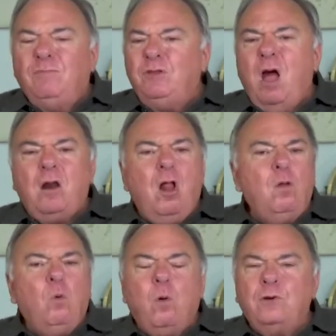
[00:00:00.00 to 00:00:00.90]
Not
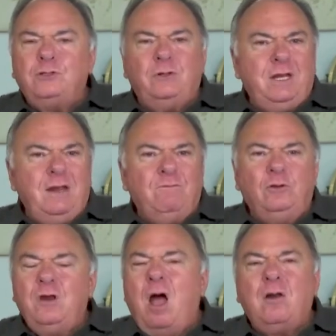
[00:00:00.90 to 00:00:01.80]
all wars are evil.
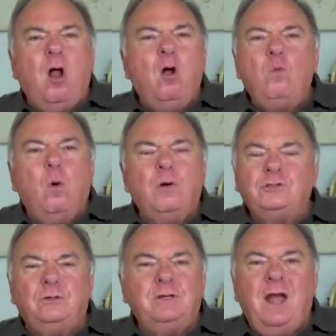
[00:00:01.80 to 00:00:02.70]
Not all
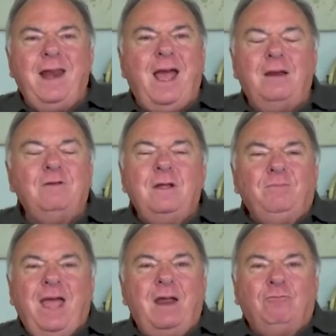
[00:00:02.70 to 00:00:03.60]
wars are done out
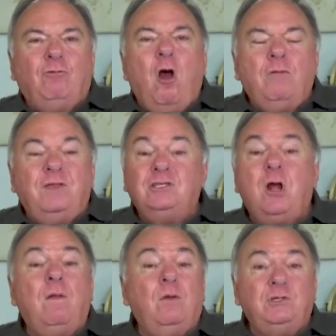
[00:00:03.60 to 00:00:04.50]
of wrong things,
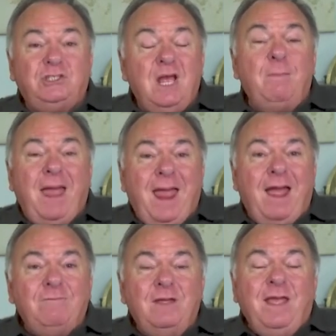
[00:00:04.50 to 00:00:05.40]
although some
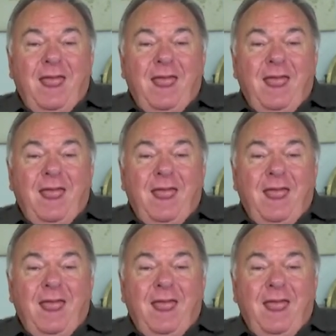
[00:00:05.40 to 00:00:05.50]
have.